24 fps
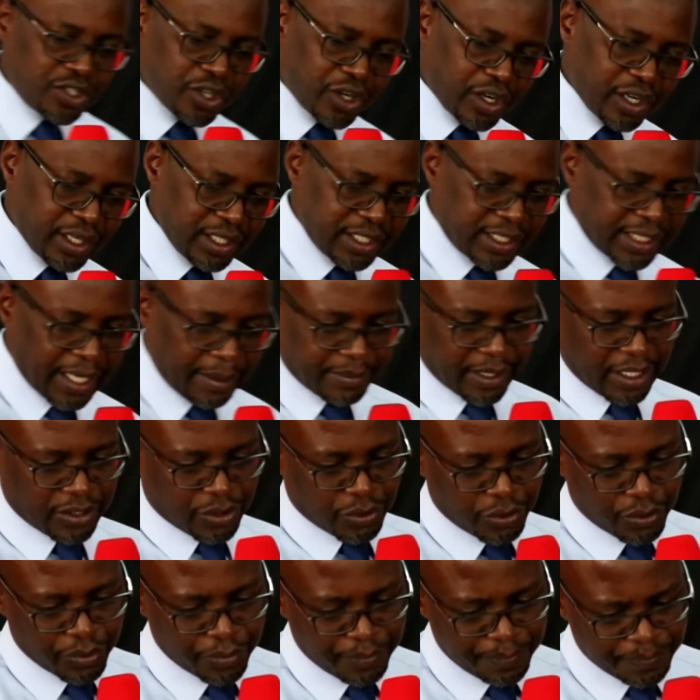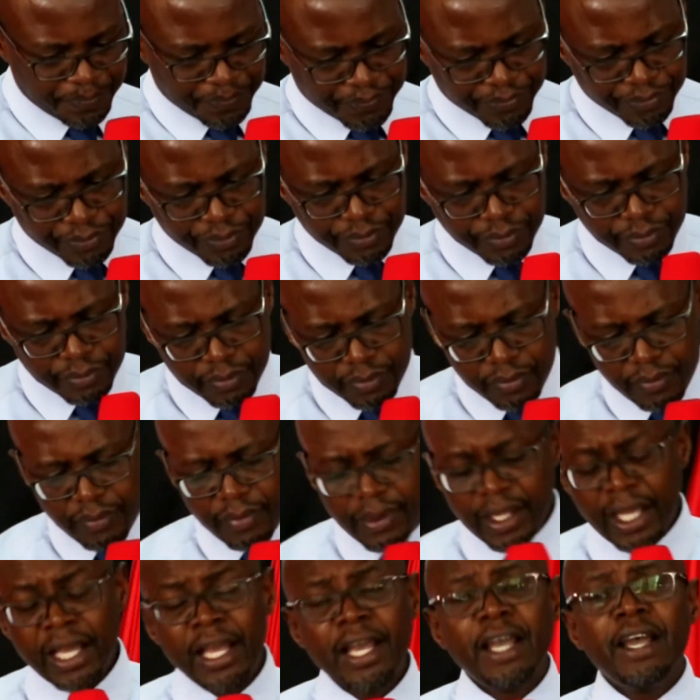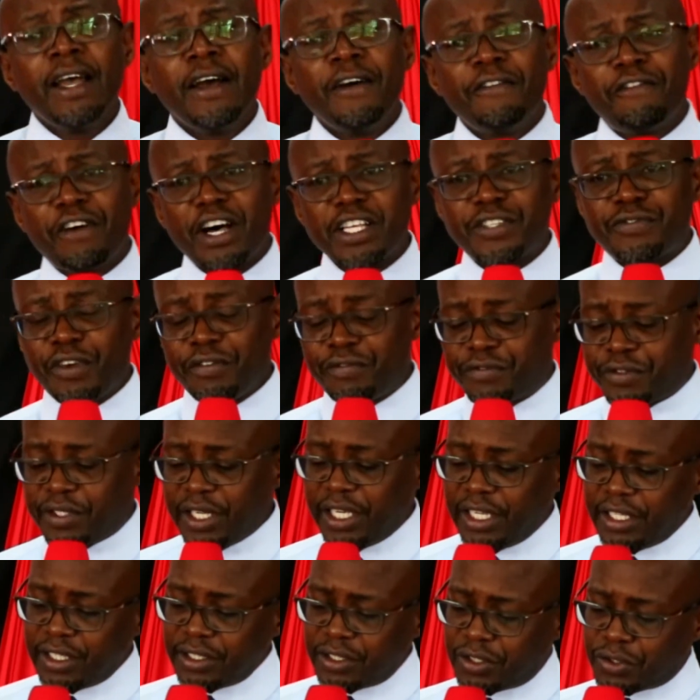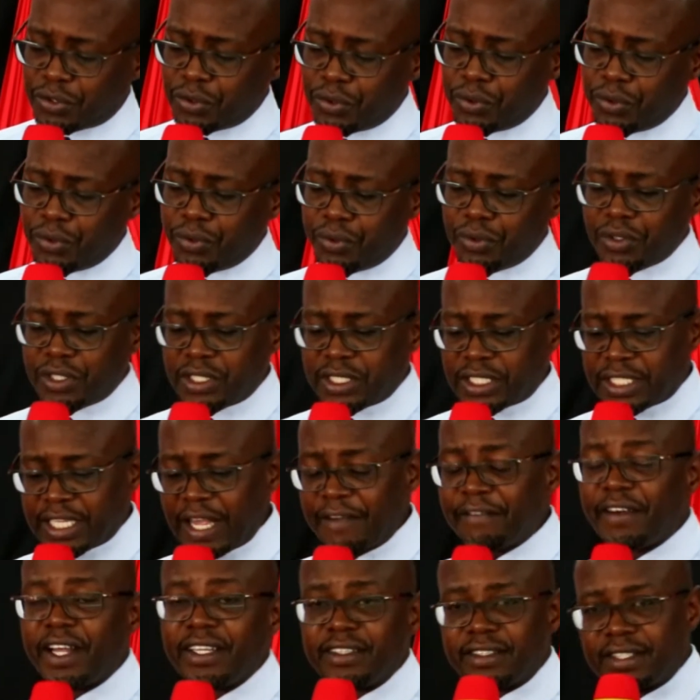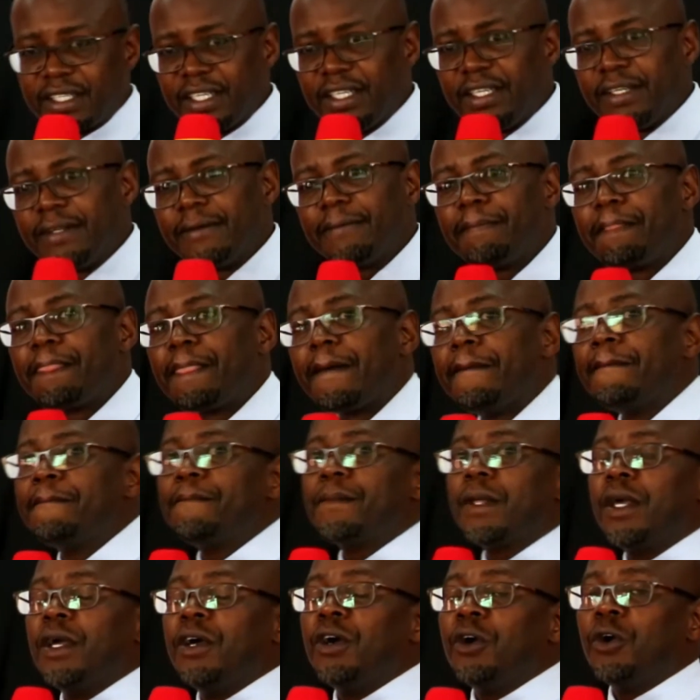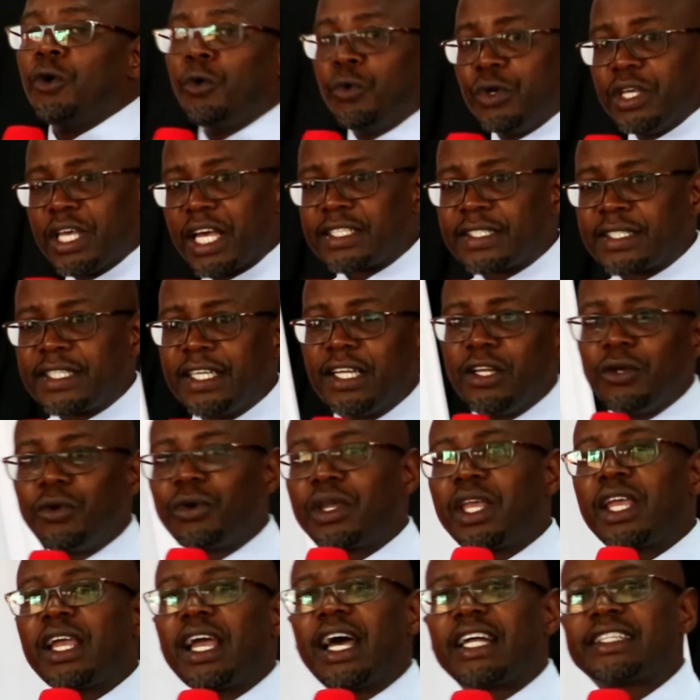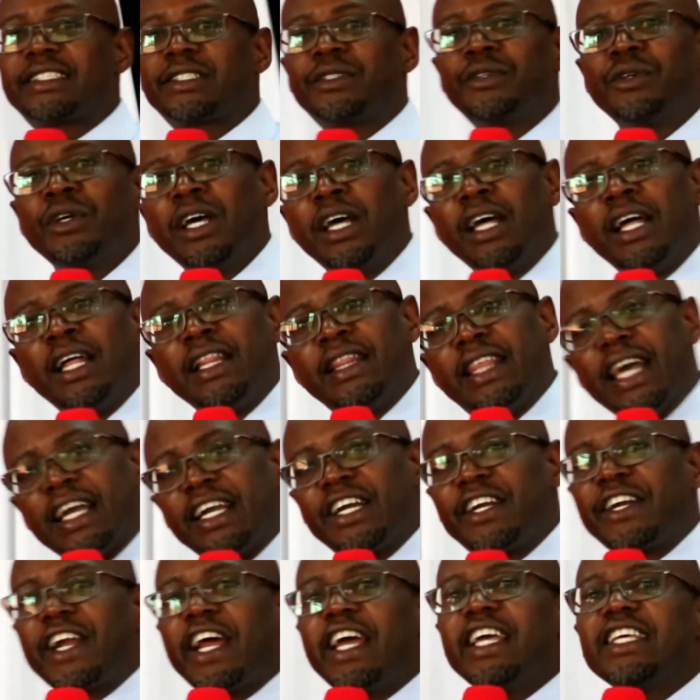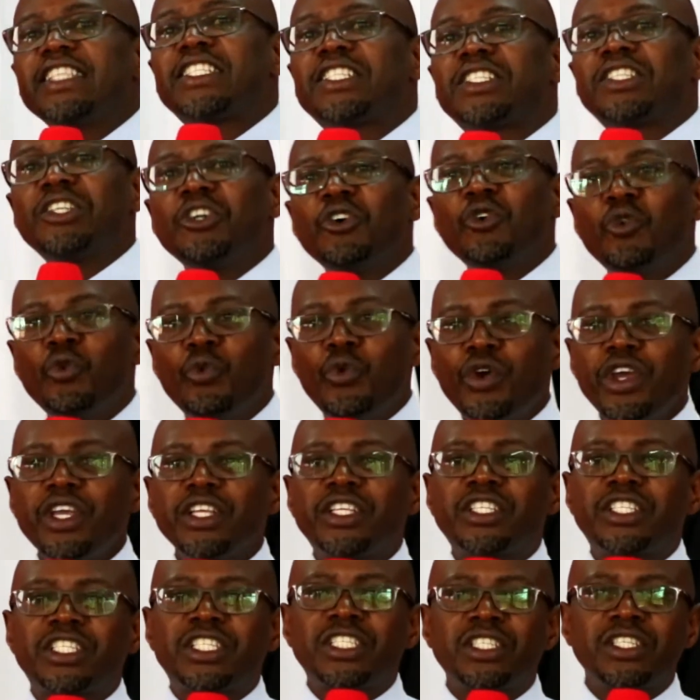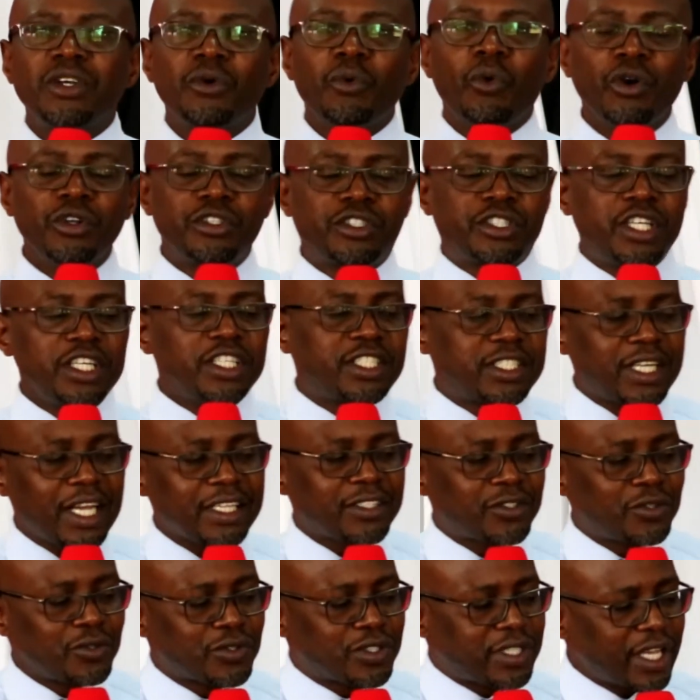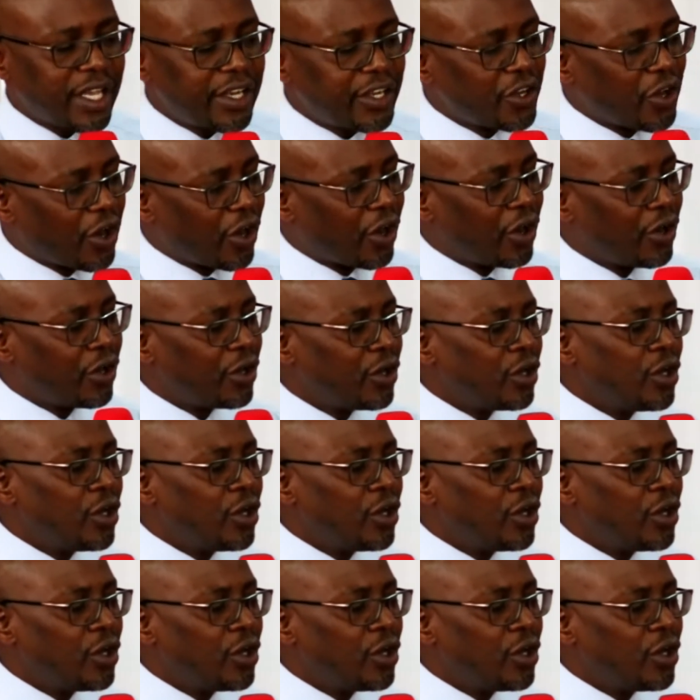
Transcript: John chapter 2, verse 15 to 17, we are still looking at the grace which will teach us to say no